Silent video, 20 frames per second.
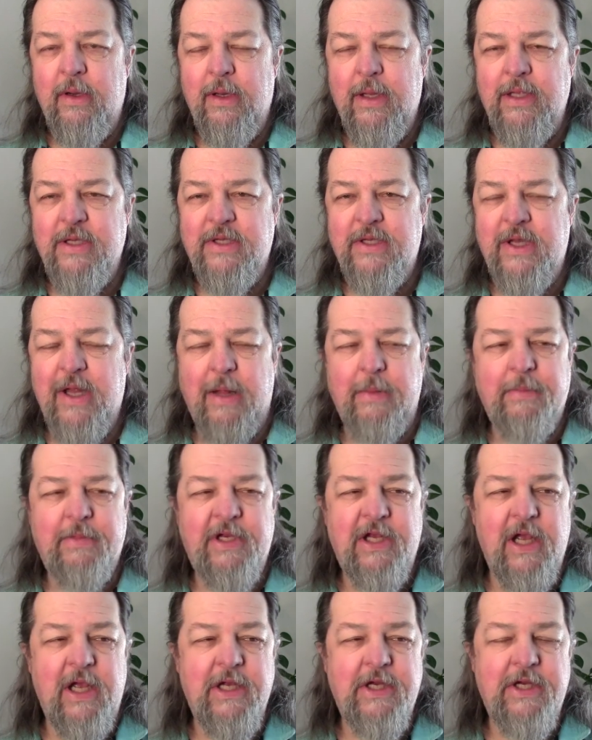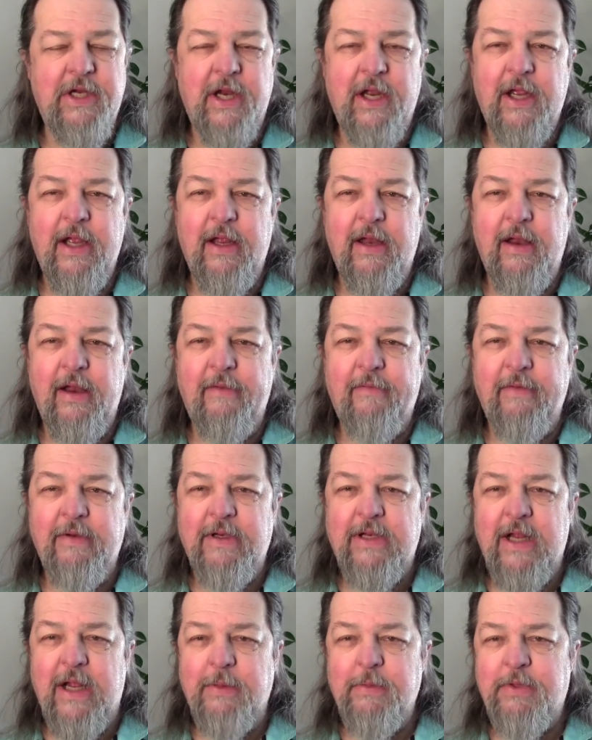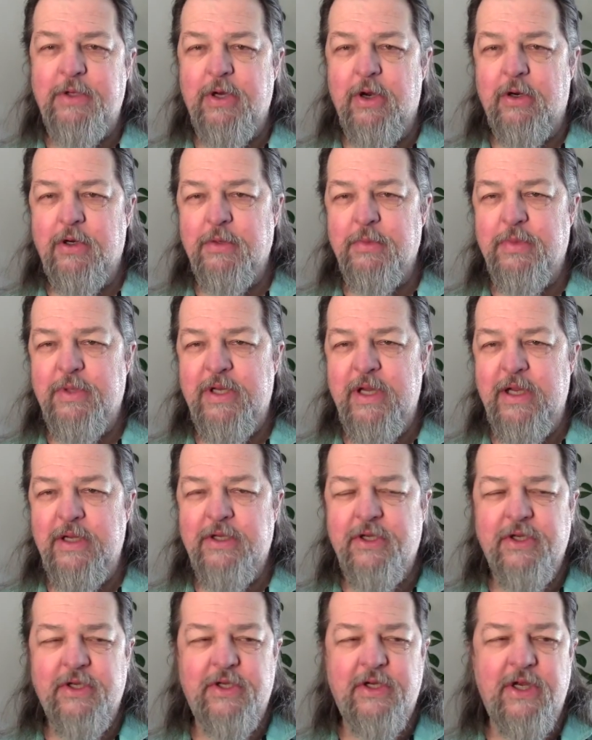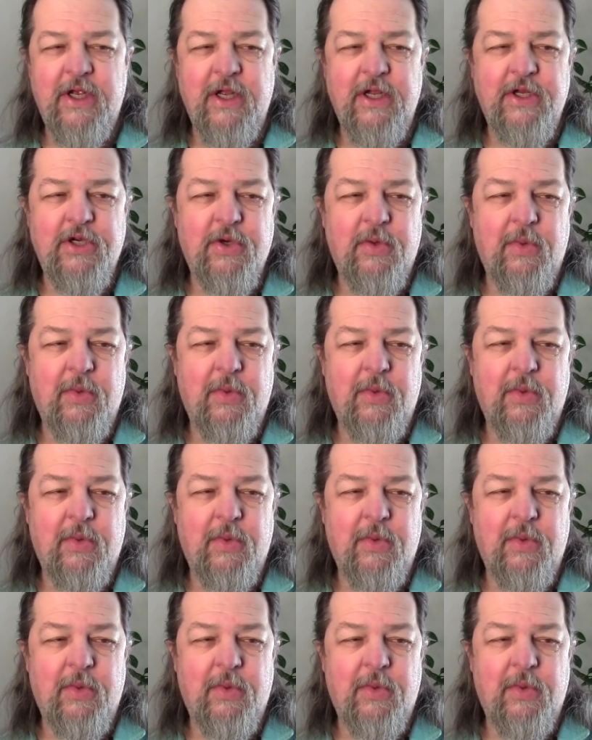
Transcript: Let's stop changing it every time circumstances change